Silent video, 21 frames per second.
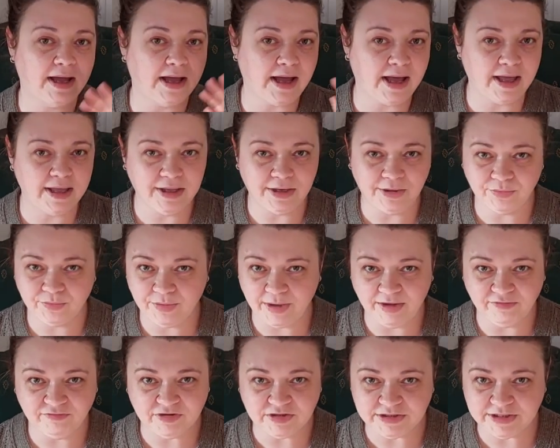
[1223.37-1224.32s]
I
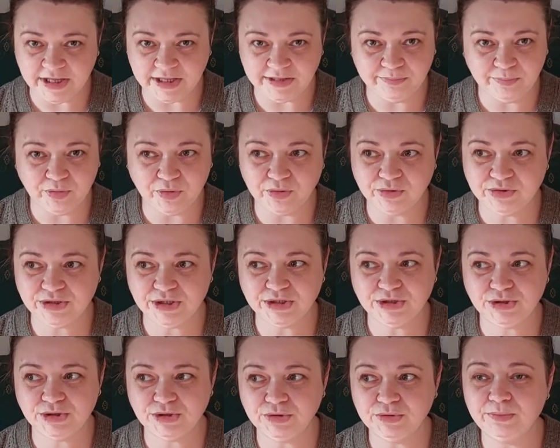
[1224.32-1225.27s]
unraveled that
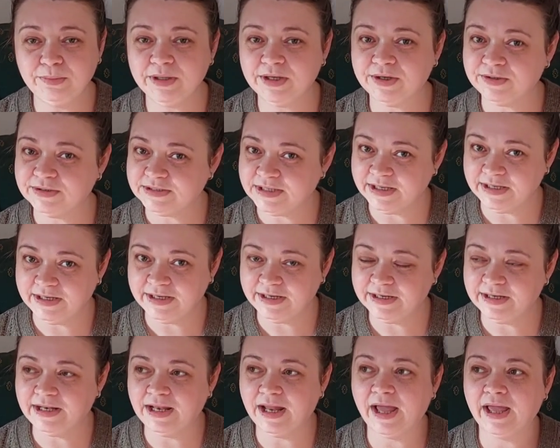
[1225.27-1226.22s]
project too because I
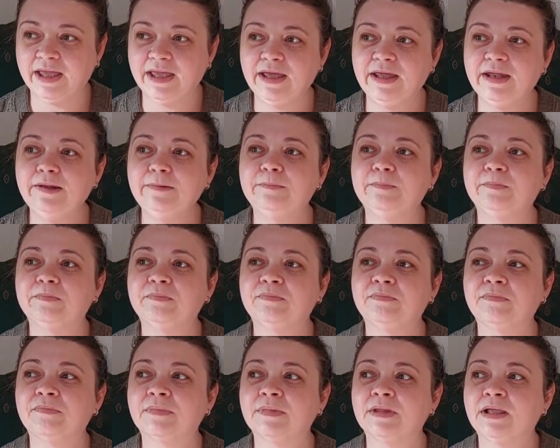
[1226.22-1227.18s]
didn't like it.
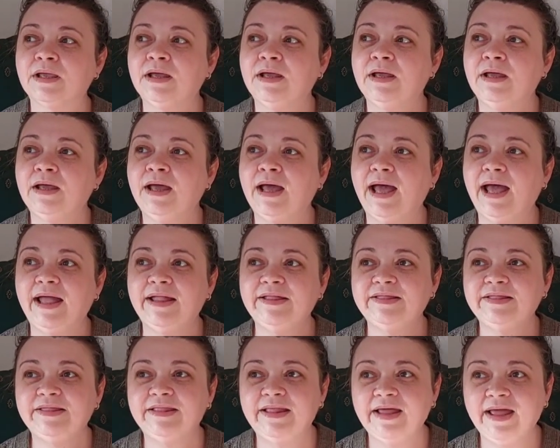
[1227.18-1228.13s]

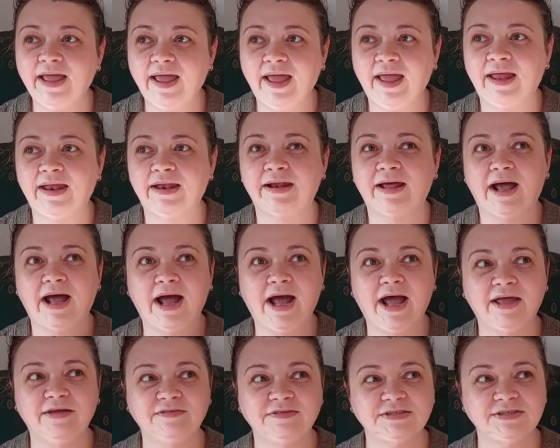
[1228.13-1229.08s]
And then
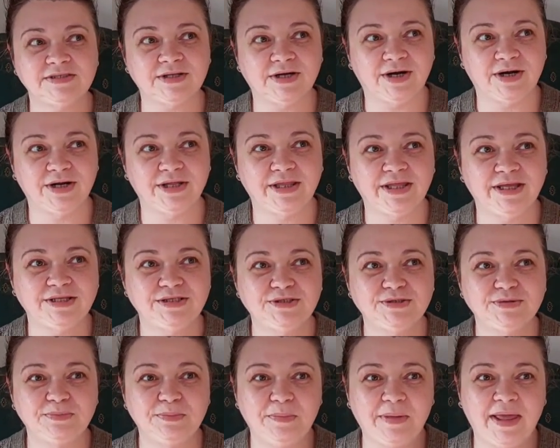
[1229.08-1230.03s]
I started
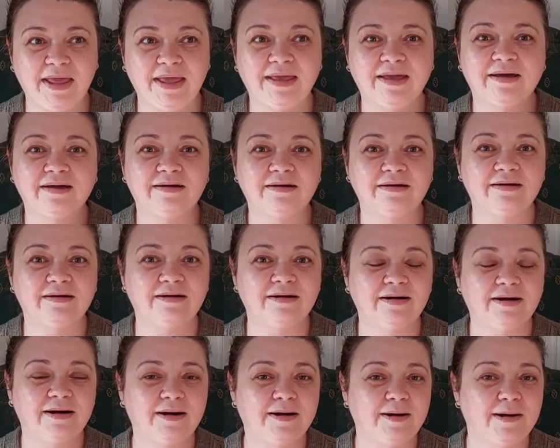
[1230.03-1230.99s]
to make
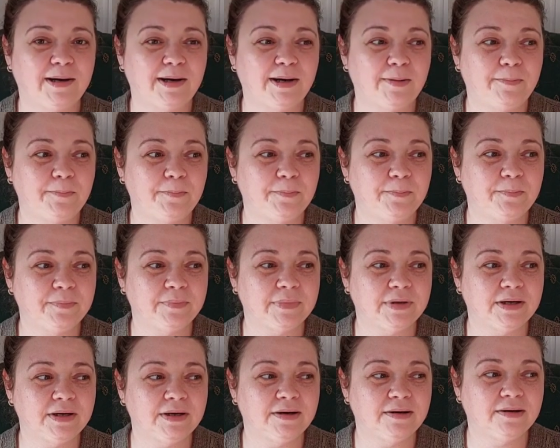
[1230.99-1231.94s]
garter
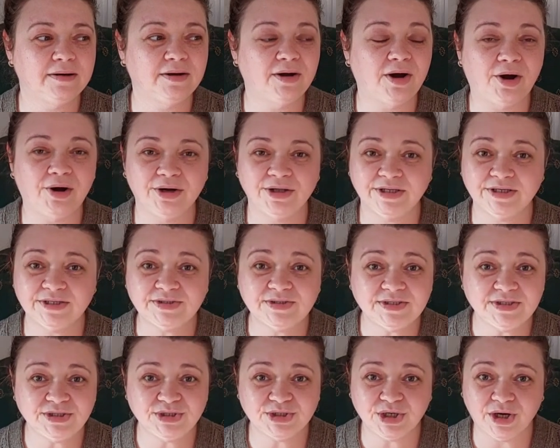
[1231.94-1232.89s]

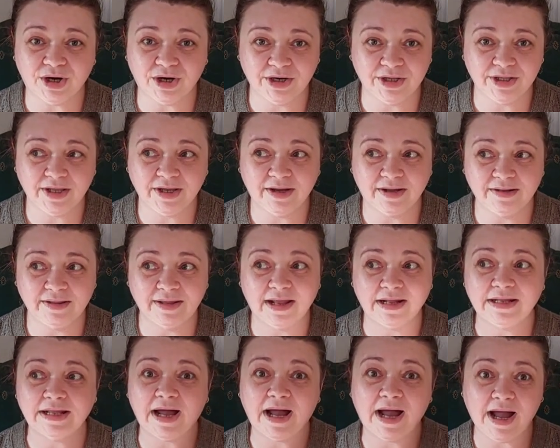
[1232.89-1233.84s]
stitch cardigan
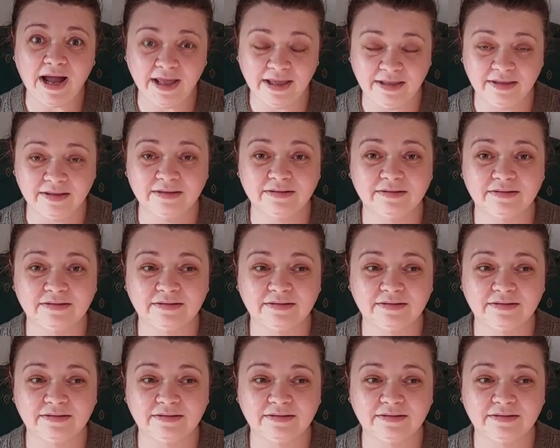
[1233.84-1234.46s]
that I